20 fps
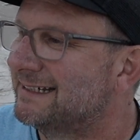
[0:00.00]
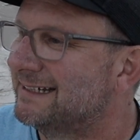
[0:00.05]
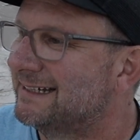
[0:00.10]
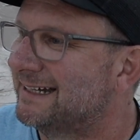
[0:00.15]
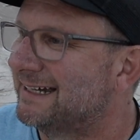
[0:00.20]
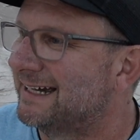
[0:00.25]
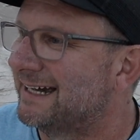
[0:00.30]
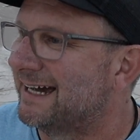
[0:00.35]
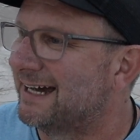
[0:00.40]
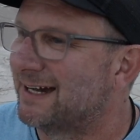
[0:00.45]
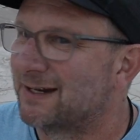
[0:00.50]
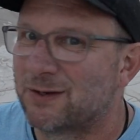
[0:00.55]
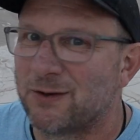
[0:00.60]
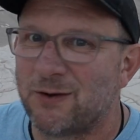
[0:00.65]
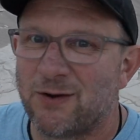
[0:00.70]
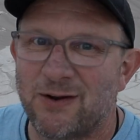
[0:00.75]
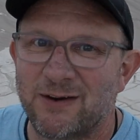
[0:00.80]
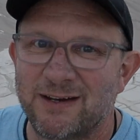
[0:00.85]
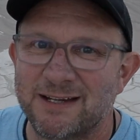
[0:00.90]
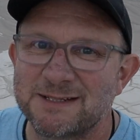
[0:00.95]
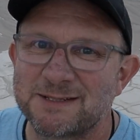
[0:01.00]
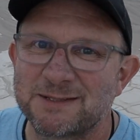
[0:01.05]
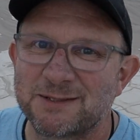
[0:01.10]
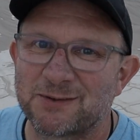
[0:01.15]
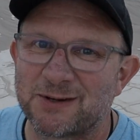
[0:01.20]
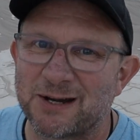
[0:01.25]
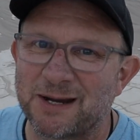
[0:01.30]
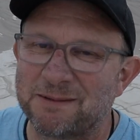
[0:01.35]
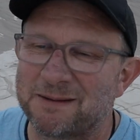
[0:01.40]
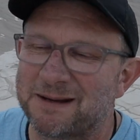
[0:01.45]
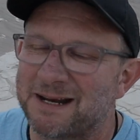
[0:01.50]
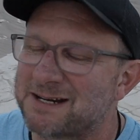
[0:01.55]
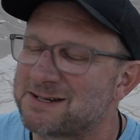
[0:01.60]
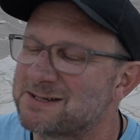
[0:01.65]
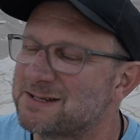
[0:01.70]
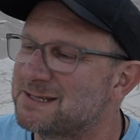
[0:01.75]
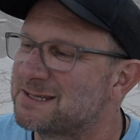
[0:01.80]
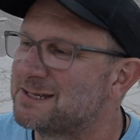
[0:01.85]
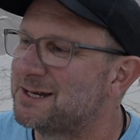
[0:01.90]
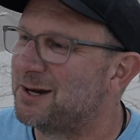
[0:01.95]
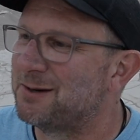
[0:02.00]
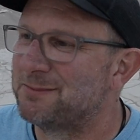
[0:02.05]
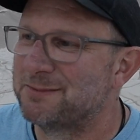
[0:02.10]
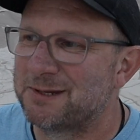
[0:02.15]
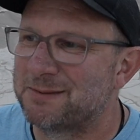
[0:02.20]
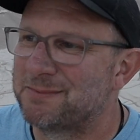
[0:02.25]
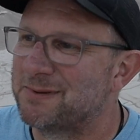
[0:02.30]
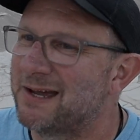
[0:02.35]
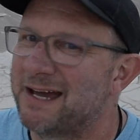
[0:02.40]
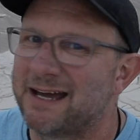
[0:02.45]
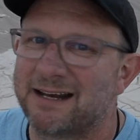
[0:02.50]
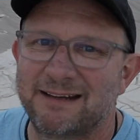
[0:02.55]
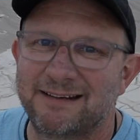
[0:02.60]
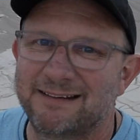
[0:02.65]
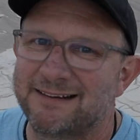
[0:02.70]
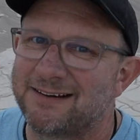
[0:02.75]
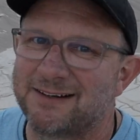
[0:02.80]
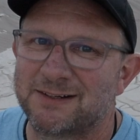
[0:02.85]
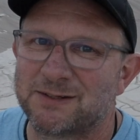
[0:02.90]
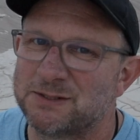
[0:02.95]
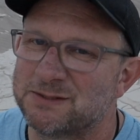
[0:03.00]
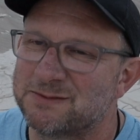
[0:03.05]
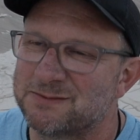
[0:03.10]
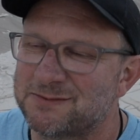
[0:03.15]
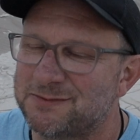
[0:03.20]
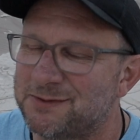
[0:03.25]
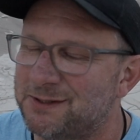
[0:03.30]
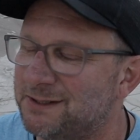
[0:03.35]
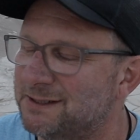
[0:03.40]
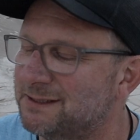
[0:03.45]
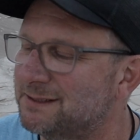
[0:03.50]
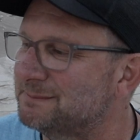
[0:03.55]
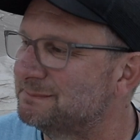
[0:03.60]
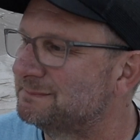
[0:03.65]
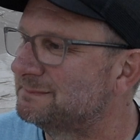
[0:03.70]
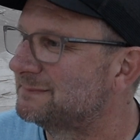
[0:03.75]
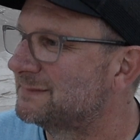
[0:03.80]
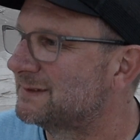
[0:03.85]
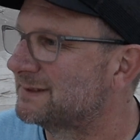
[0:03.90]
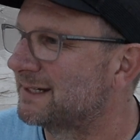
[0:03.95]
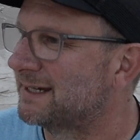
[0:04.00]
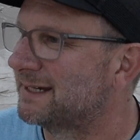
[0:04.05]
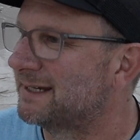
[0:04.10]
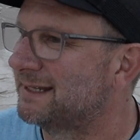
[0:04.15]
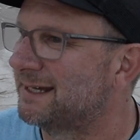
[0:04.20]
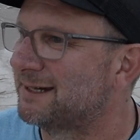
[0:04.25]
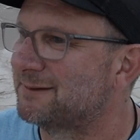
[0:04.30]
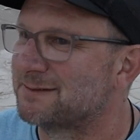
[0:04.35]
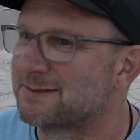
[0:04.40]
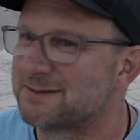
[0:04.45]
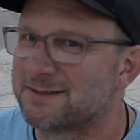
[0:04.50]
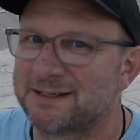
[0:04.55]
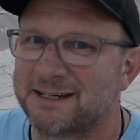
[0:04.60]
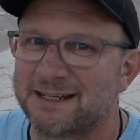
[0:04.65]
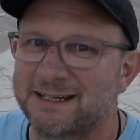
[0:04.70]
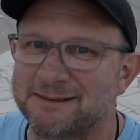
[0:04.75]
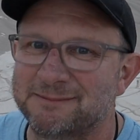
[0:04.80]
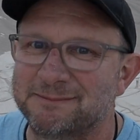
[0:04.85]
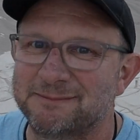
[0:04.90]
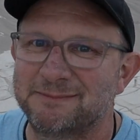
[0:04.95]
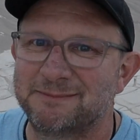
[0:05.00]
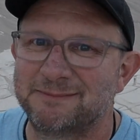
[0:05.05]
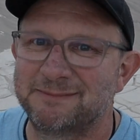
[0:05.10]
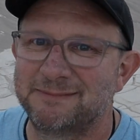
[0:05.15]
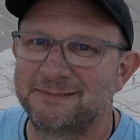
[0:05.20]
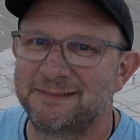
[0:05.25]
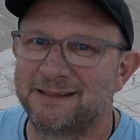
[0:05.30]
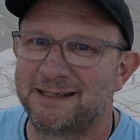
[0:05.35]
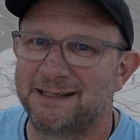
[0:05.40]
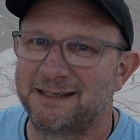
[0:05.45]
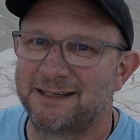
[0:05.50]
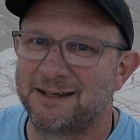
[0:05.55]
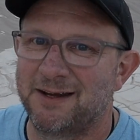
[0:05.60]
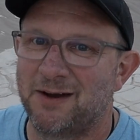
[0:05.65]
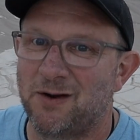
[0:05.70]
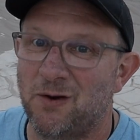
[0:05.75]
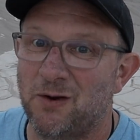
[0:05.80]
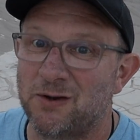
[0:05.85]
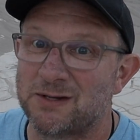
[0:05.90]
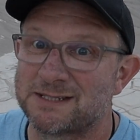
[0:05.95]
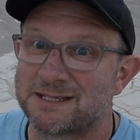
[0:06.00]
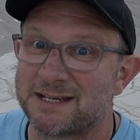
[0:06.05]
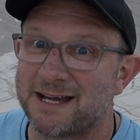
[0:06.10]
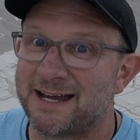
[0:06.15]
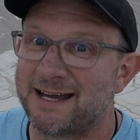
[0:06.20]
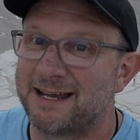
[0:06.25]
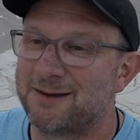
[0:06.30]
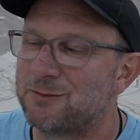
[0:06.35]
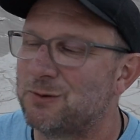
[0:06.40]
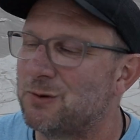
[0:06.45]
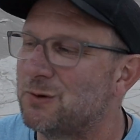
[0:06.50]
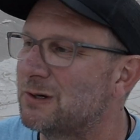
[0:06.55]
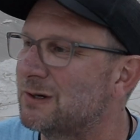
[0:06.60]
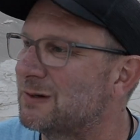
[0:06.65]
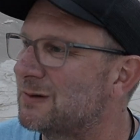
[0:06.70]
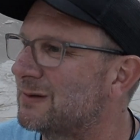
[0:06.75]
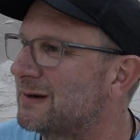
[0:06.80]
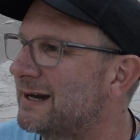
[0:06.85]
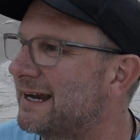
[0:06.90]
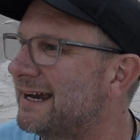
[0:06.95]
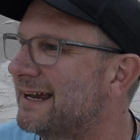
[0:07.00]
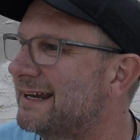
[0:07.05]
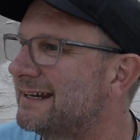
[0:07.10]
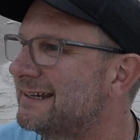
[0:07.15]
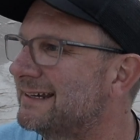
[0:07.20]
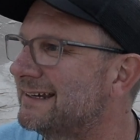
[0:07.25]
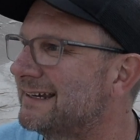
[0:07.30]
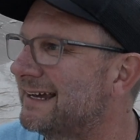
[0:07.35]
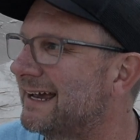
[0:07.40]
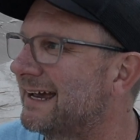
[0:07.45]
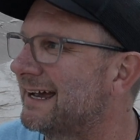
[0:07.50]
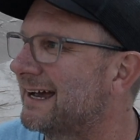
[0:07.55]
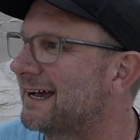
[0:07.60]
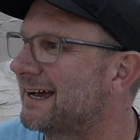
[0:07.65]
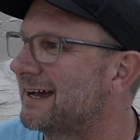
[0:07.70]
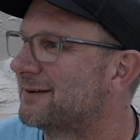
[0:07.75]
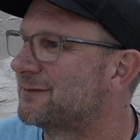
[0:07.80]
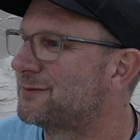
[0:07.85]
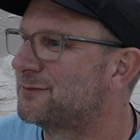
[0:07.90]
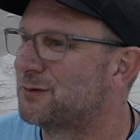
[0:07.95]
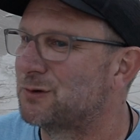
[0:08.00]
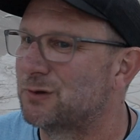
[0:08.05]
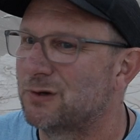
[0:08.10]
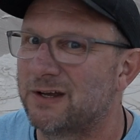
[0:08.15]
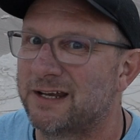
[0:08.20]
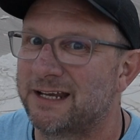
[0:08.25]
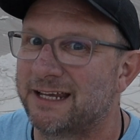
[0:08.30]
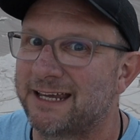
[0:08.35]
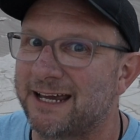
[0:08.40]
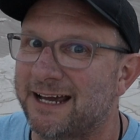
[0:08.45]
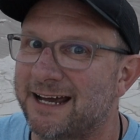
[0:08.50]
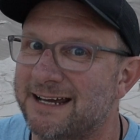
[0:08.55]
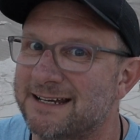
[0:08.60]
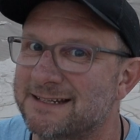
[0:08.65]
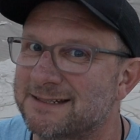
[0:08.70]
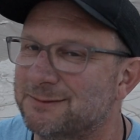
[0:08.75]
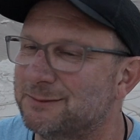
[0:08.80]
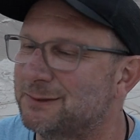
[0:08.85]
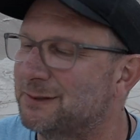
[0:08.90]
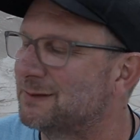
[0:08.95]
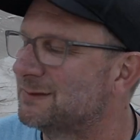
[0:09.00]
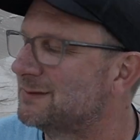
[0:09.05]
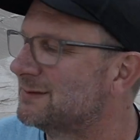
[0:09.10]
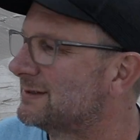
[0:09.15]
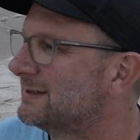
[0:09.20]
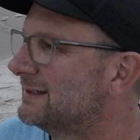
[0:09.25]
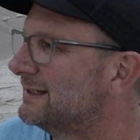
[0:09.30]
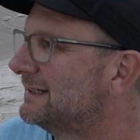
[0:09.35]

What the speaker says: a guy on Instagram had actually told me about, and I couldn't find them. So that was a hot day walking around, 14 Ks it was.